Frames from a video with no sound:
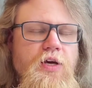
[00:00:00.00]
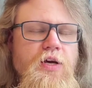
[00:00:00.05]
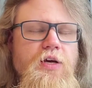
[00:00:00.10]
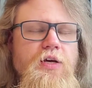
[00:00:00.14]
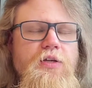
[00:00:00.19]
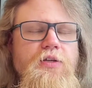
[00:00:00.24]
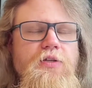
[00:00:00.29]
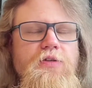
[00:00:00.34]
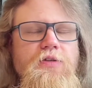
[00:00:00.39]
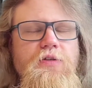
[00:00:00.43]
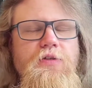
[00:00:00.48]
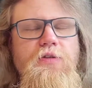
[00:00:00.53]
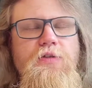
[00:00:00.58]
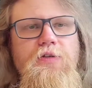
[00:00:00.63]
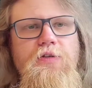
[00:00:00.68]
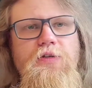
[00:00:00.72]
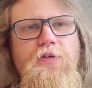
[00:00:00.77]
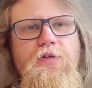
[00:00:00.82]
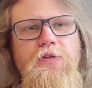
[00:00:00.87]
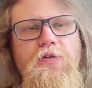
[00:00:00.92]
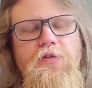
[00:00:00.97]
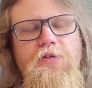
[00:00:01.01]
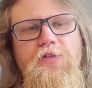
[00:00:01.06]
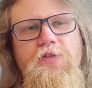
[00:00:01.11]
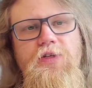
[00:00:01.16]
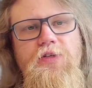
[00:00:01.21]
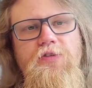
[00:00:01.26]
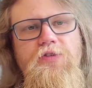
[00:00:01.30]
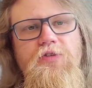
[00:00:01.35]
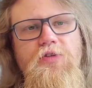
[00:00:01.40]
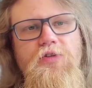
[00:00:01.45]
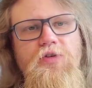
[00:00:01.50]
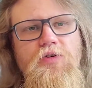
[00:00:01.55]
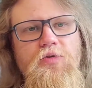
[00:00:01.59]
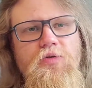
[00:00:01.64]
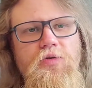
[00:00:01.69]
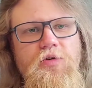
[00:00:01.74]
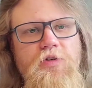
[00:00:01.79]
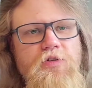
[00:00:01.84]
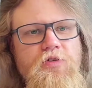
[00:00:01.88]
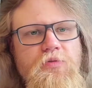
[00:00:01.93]
and
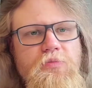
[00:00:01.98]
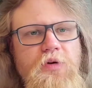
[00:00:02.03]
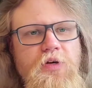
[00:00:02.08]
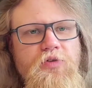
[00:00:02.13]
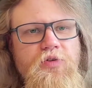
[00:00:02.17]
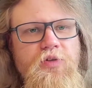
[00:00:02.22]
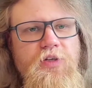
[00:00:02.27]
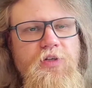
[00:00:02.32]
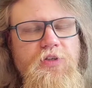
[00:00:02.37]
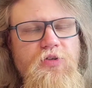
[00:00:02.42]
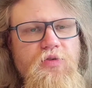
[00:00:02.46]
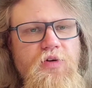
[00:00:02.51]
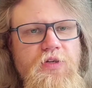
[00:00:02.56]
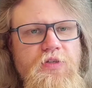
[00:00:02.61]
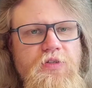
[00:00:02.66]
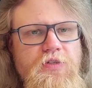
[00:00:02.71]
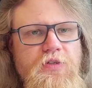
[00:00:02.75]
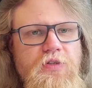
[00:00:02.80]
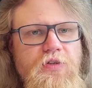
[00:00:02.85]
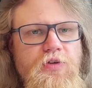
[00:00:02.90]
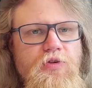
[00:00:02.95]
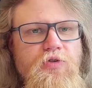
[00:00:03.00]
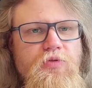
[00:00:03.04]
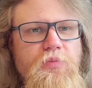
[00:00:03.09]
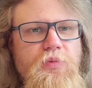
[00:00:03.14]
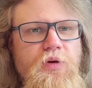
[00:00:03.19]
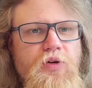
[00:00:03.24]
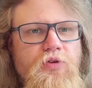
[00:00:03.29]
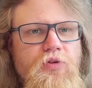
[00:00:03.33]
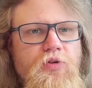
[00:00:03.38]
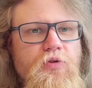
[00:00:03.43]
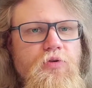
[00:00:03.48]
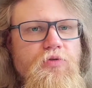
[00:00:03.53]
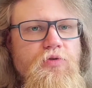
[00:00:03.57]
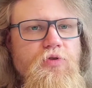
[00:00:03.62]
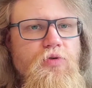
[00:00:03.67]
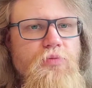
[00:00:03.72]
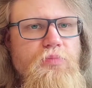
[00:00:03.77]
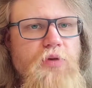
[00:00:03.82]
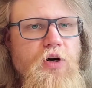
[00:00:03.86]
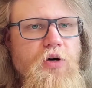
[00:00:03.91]
Setsuko is about to get dressed, and they're about to go
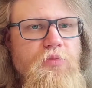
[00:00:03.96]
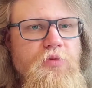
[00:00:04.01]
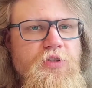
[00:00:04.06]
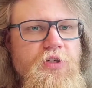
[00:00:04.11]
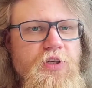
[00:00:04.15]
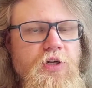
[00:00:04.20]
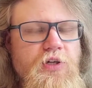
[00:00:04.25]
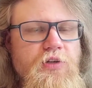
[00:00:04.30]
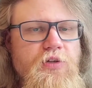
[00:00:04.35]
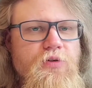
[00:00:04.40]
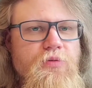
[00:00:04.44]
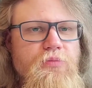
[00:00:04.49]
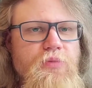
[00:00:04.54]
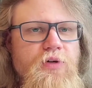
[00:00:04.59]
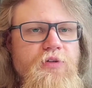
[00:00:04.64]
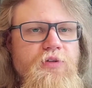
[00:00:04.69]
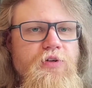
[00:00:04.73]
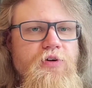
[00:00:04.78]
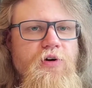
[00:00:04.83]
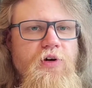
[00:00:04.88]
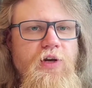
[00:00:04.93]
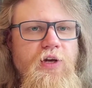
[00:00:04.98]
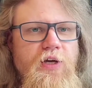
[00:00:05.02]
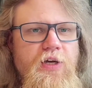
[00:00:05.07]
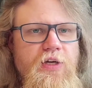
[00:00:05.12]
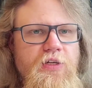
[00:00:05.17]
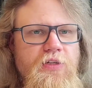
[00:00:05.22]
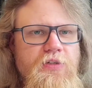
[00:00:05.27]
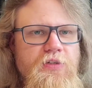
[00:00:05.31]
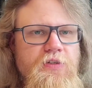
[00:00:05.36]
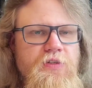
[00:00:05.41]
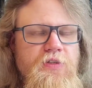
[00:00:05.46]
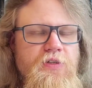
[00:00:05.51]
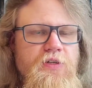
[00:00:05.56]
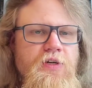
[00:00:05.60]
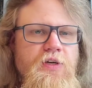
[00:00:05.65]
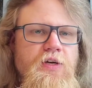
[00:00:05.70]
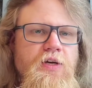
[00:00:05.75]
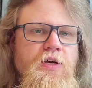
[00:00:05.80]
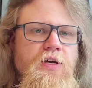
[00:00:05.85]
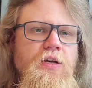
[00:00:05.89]
to the bomb shelter, but they're late.
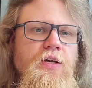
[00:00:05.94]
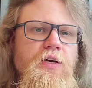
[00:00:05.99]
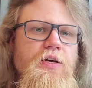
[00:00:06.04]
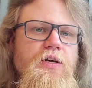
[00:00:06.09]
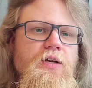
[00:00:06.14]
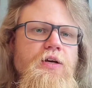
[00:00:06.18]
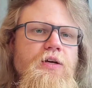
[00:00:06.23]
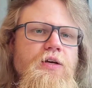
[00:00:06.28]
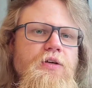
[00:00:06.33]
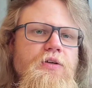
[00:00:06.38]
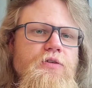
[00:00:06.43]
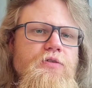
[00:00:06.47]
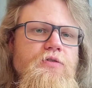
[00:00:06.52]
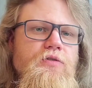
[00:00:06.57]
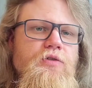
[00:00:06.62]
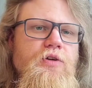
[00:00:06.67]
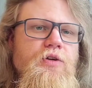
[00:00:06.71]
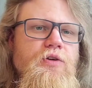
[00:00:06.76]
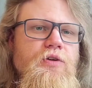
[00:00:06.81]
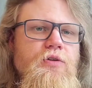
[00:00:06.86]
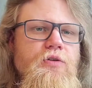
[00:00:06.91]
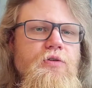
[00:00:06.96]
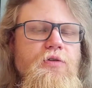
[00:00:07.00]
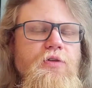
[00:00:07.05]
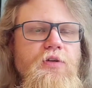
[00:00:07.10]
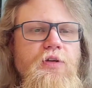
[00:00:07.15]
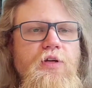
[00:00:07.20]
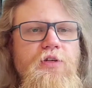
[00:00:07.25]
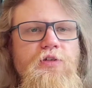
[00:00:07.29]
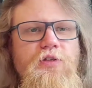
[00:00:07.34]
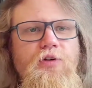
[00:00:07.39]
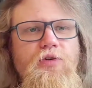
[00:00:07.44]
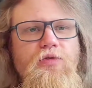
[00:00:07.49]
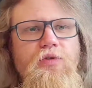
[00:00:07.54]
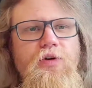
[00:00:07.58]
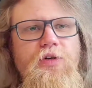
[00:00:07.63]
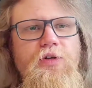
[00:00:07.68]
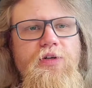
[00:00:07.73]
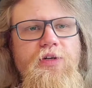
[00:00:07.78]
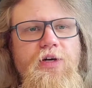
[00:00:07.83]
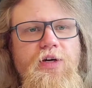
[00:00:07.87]
So they actually
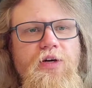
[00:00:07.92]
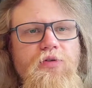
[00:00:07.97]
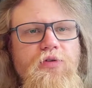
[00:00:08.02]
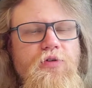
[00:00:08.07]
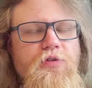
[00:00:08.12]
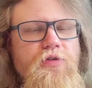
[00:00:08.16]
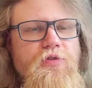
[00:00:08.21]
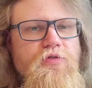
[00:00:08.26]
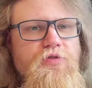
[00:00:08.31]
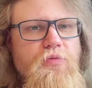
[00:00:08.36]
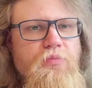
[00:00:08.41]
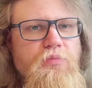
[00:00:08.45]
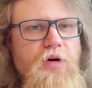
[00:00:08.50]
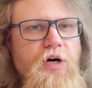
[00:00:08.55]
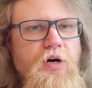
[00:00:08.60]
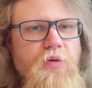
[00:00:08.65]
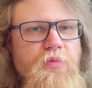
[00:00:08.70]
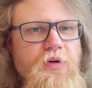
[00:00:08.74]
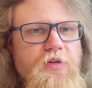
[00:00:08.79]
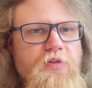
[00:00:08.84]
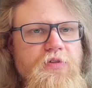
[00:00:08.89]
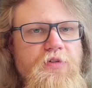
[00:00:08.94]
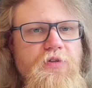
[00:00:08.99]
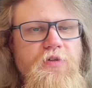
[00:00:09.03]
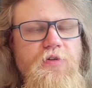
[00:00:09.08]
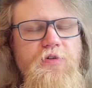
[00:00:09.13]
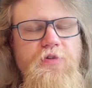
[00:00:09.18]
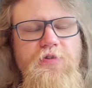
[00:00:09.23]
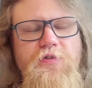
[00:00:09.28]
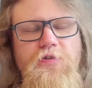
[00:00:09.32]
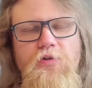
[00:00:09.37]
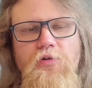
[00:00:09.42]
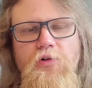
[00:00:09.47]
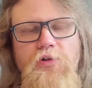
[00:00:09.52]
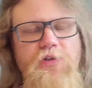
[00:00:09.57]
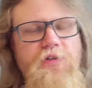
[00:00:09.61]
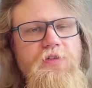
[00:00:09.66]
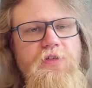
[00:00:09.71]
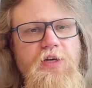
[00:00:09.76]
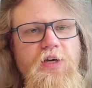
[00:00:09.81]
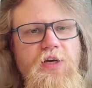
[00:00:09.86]
run down, and there's some bombings, and there's all
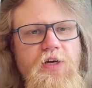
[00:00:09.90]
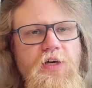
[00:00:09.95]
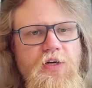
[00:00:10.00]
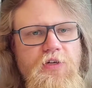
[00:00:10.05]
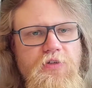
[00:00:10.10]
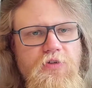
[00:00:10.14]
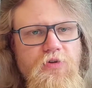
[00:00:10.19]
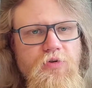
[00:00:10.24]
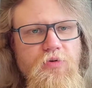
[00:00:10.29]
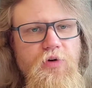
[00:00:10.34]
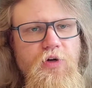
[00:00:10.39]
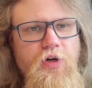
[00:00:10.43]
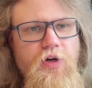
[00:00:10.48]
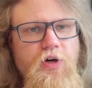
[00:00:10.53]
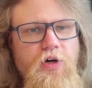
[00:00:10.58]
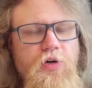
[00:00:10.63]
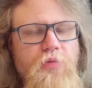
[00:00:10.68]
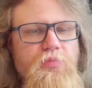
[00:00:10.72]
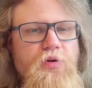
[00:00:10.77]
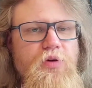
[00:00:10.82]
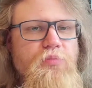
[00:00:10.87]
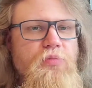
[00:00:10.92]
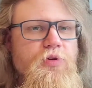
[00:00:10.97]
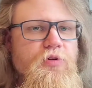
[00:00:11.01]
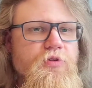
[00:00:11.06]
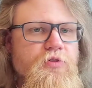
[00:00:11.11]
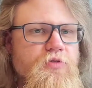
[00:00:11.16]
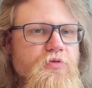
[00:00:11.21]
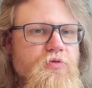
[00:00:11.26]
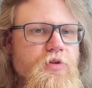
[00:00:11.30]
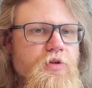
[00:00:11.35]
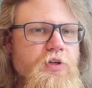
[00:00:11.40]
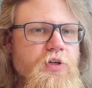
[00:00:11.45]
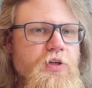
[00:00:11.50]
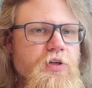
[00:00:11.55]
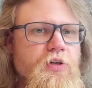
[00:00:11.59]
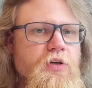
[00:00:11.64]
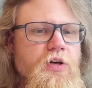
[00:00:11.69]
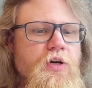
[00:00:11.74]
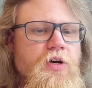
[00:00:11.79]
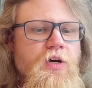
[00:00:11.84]
this chaos going on, and people just
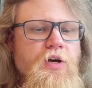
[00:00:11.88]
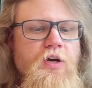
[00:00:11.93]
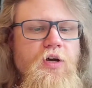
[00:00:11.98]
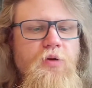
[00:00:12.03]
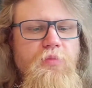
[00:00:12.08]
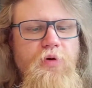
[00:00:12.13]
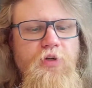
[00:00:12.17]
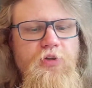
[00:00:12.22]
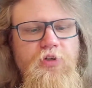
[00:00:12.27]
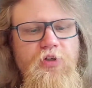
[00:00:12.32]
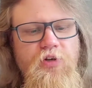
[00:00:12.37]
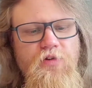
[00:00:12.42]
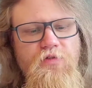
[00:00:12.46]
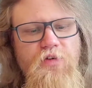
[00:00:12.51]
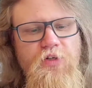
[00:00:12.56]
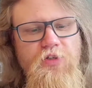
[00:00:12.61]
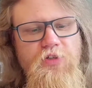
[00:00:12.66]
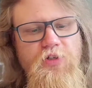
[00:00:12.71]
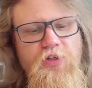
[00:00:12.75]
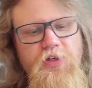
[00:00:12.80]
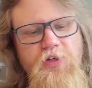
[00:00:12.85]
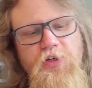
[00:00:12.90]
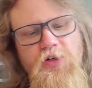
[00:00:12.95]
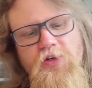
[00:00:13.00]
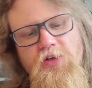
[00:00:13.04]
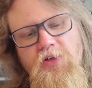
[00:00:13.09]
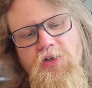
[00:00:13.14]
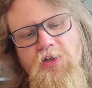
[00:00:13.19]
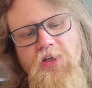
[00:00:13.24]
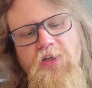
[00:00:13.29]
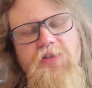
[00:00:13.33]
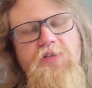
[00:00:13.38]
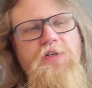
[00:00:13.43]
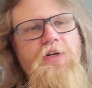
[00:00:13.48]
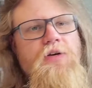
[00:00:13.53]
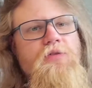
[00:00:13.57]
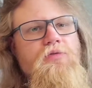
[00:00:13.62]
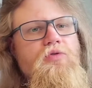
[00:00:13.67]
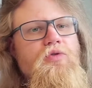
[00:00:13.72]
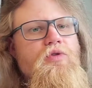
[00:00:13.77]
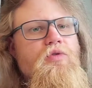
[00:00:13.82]
running. But they eventually get
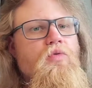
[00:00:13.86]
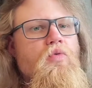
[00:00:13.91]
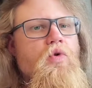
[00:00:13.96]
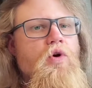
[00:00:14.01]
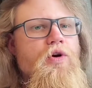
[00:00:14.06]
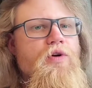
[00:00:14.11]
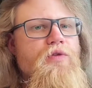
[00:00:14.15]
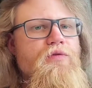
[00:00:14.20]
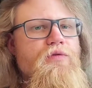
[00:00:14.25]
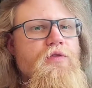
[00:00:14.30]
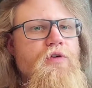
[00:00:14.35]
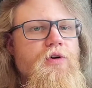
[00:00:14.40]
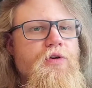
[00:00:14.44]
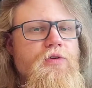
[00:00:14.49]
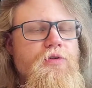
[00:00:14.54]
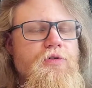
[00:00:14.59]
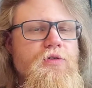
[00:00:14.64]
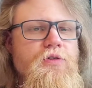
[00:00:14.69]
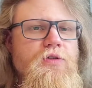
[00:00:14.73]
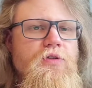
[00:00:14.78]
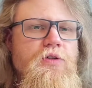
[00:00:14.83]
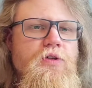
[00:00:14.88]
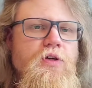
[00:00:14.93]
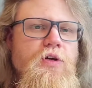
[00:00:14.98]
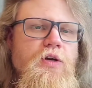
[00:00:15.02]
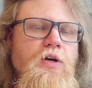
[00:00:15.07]
down to the waterfront,